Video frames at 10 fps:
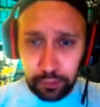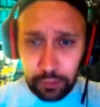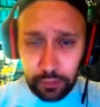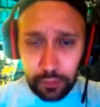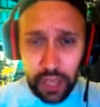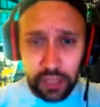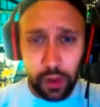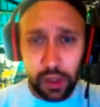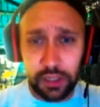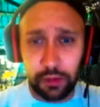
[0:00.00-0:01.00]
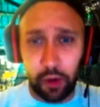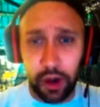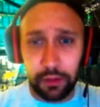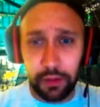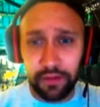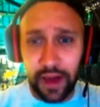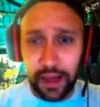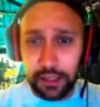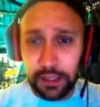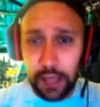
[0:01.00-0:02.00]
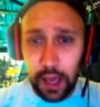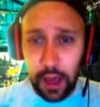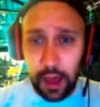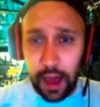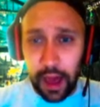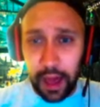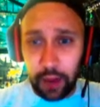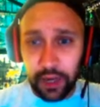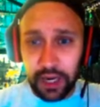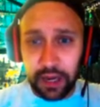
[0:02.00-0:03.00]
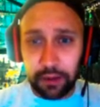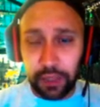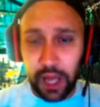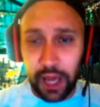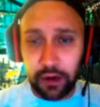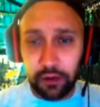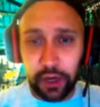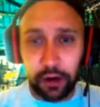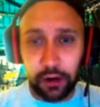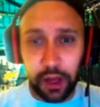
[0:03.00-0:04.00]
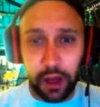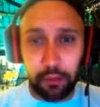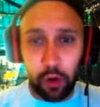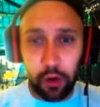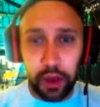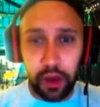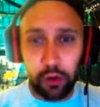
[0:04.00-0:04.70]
as well as some random effects. And we did get a blind over here, like on Mordo.